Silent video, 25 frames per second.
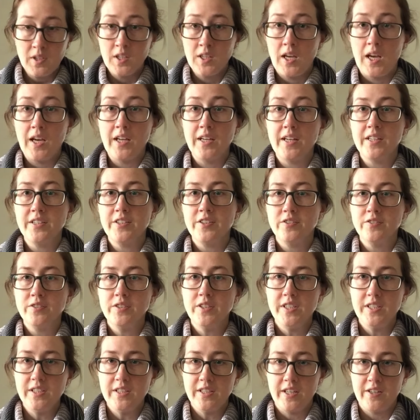And I don't
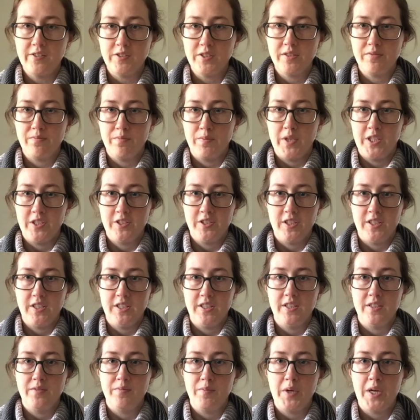think that was mentioned
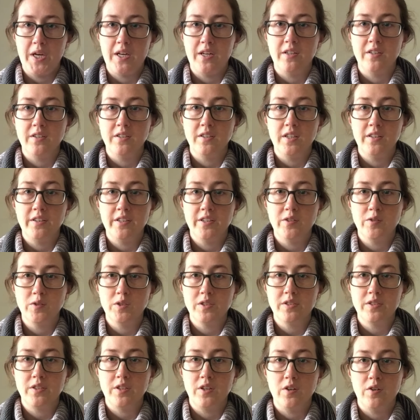in the pattern. There
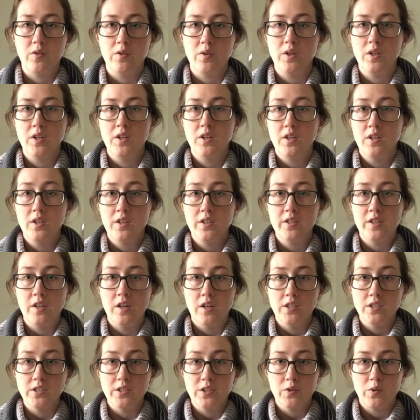was no
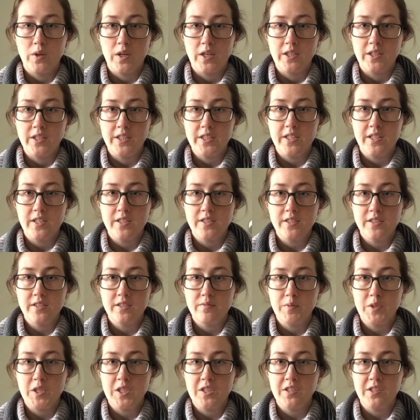yarn quantity
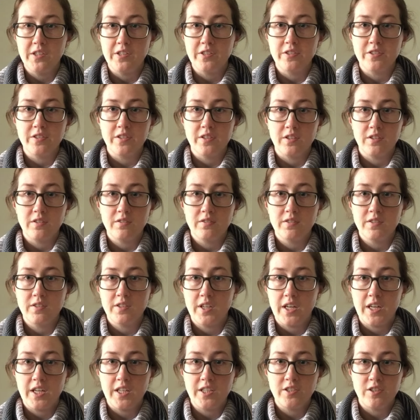estimate. There's a
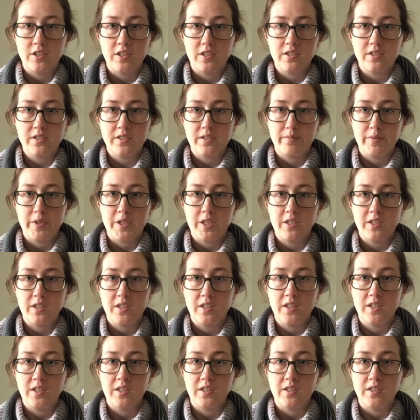gauge estimate
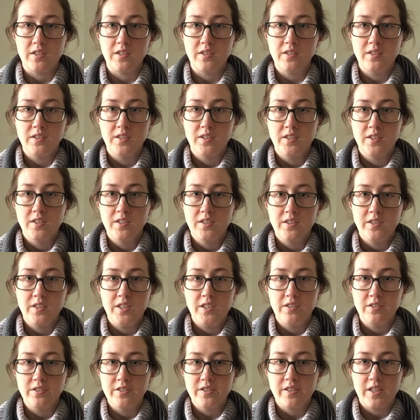and a
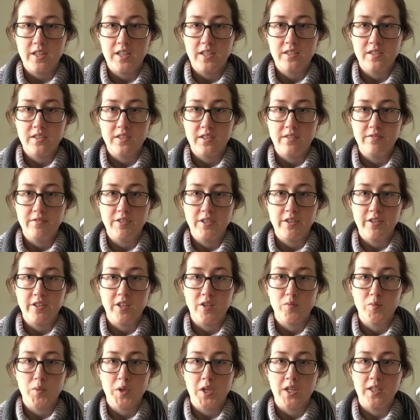needle size and
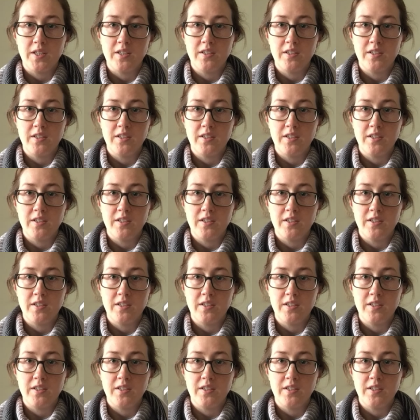everything, but